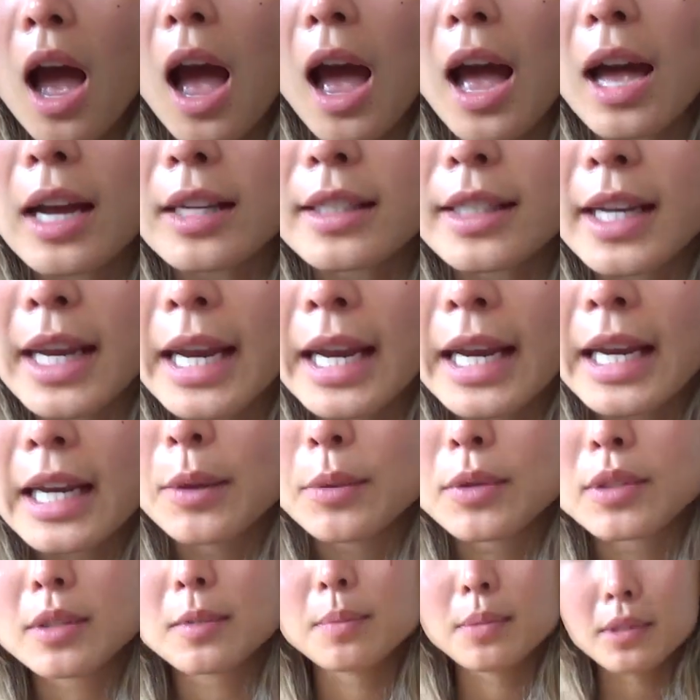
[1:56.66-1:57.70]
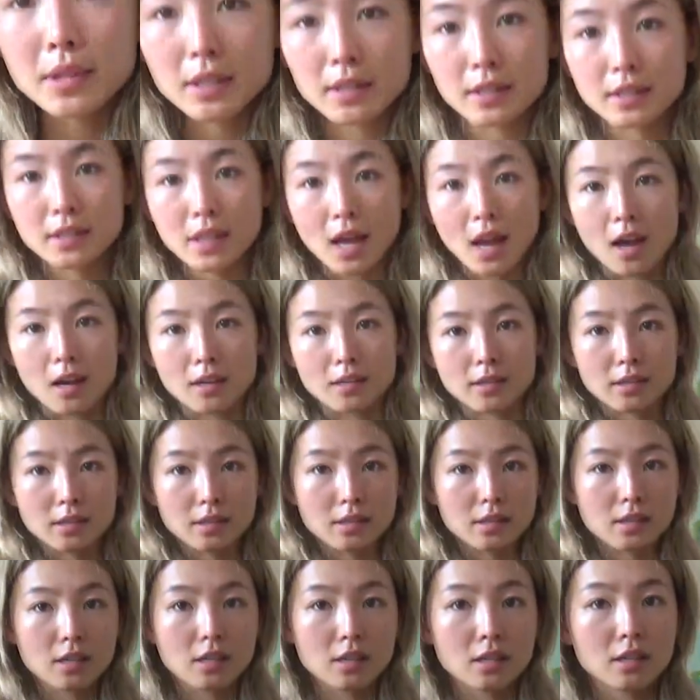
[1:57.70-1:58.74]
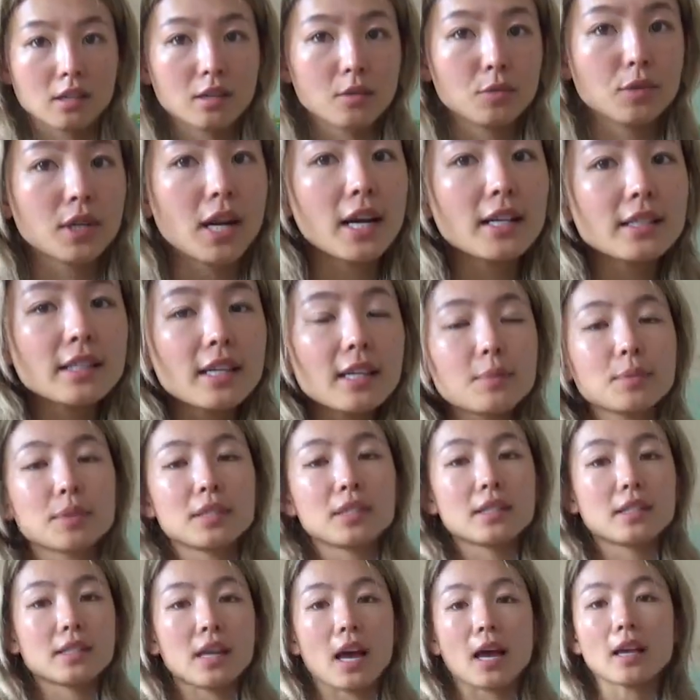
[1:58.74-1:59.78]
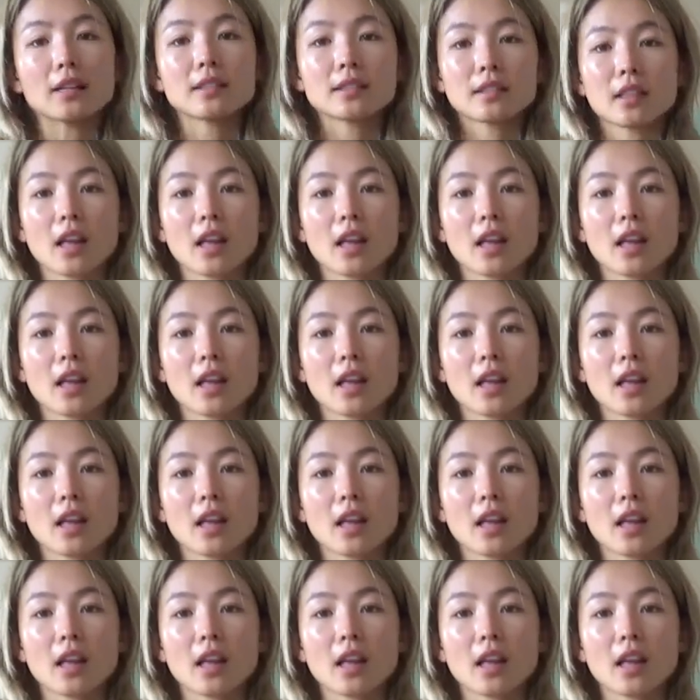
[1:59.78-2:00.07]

and he was obsessed. When I say obsessed,